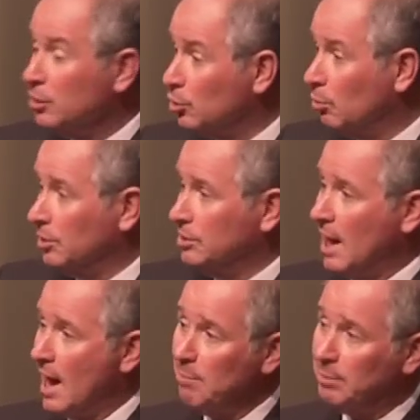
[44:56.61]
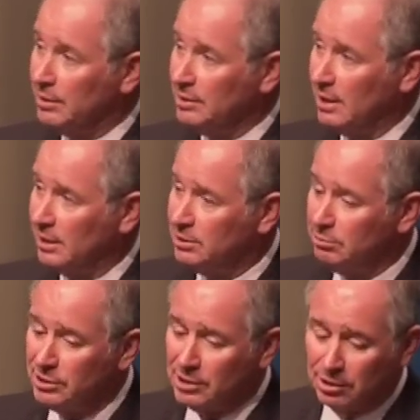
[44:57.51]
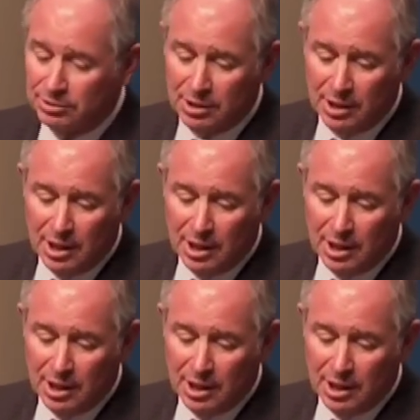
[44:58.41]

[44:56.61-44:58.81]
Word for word: So what's happened as a result